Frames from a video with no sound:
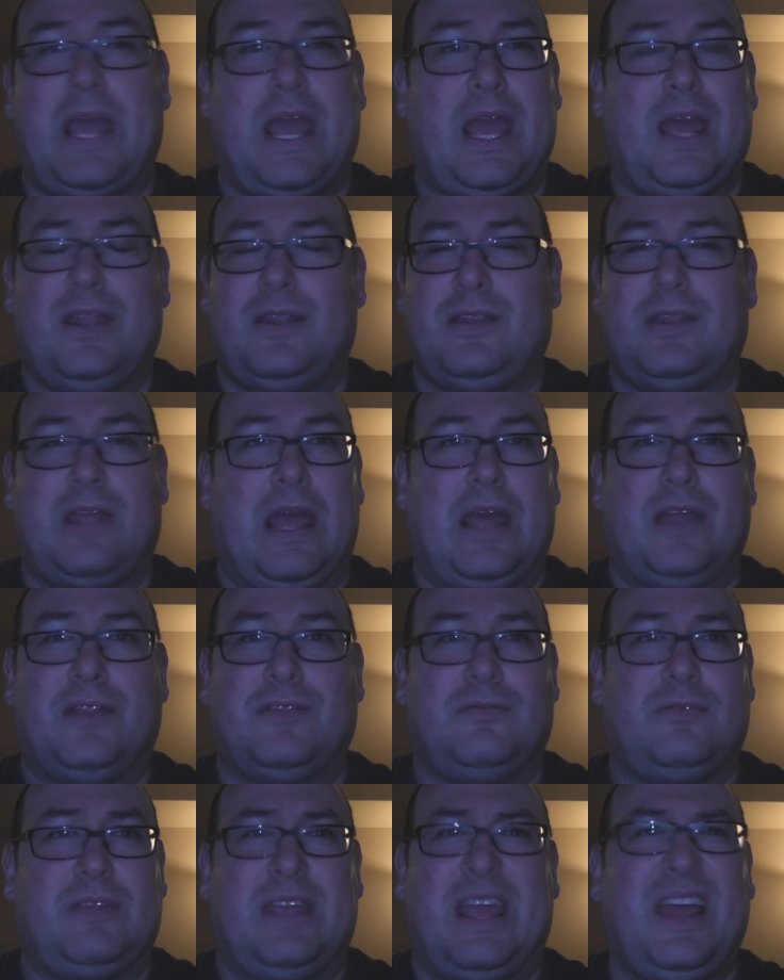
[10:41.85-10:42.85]
and
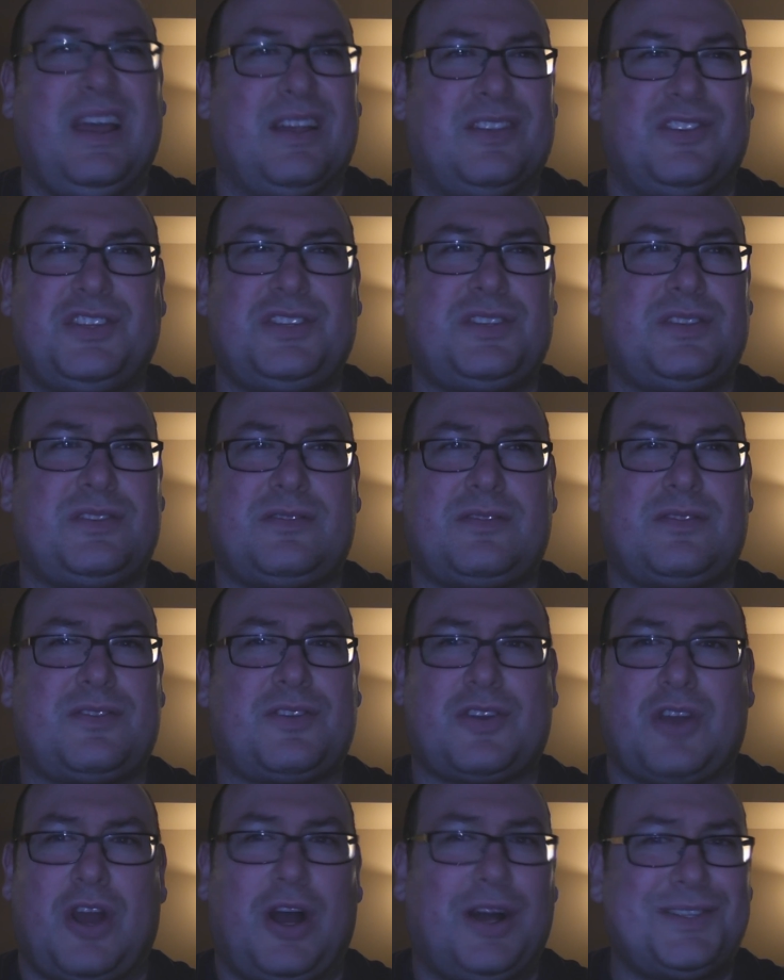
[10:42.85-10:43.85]
and yeah just
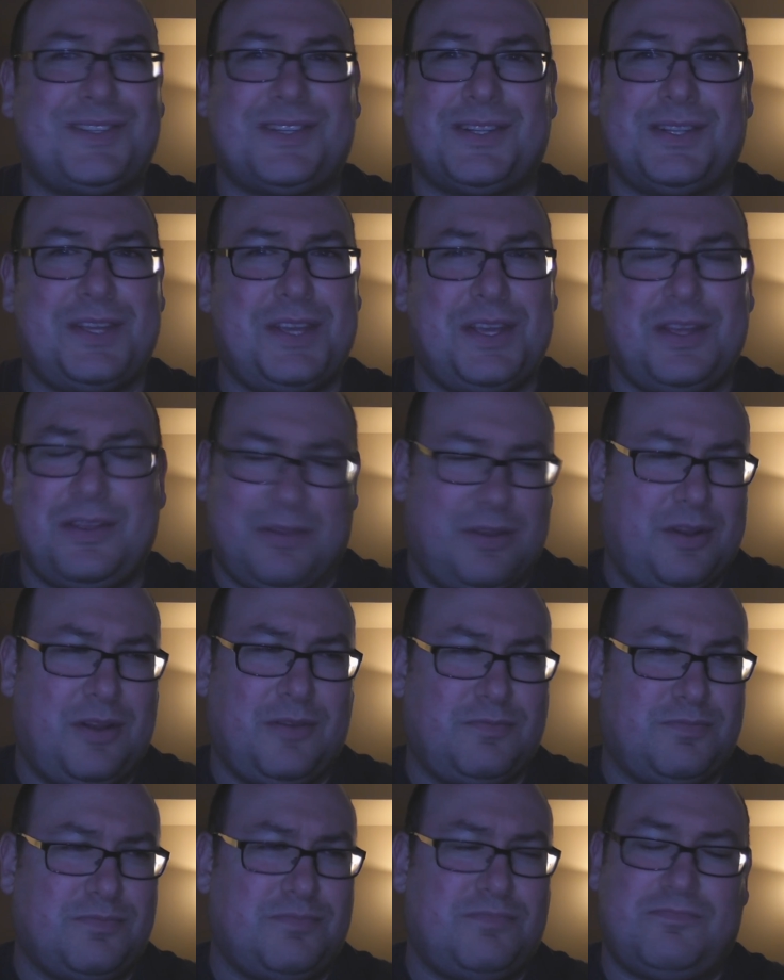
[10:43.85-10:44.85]
constantly you
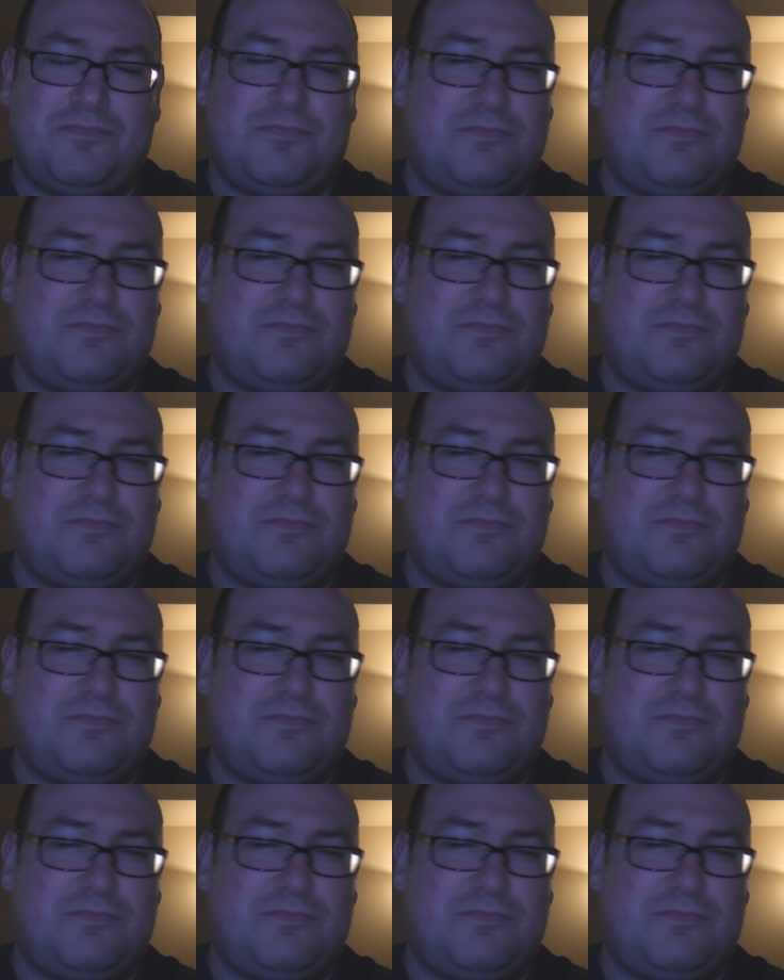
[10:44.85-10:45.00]
know